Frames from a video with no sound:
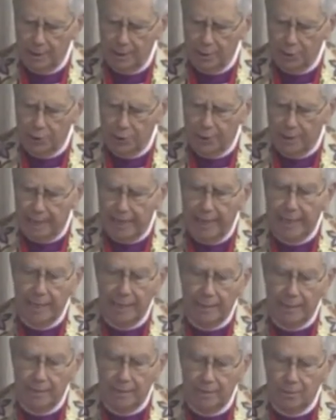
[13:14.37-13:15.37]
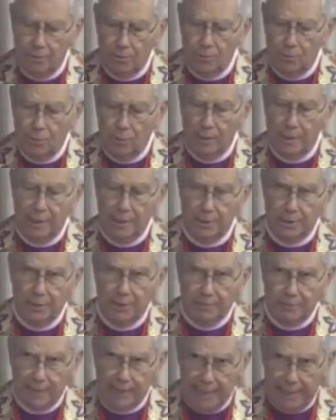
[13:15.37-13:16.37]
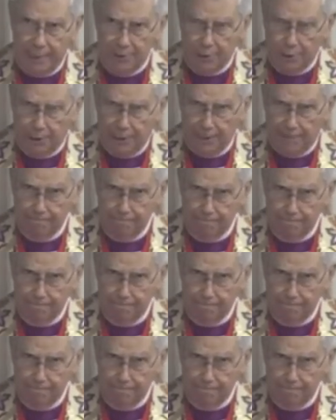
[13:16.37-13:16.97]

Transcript: is to gain what is everlasting.